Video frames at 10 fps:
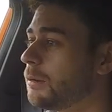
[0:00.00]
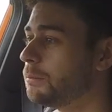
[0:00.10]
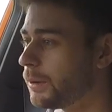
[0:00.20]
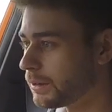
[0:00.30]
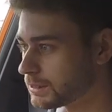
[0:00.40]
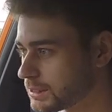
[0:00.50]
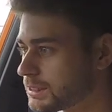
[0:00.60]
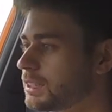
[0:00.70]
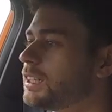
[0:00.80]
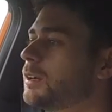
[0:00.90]
But
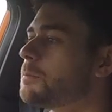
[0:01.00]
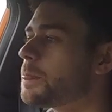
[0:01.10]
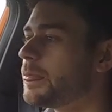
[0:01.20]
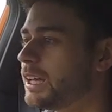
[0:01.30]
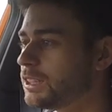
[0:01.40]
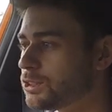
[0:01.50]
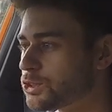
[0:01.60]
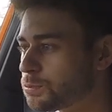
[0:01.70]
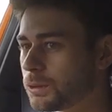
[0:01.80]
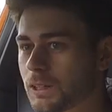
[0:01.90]
it does
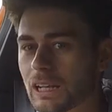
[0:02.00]
put a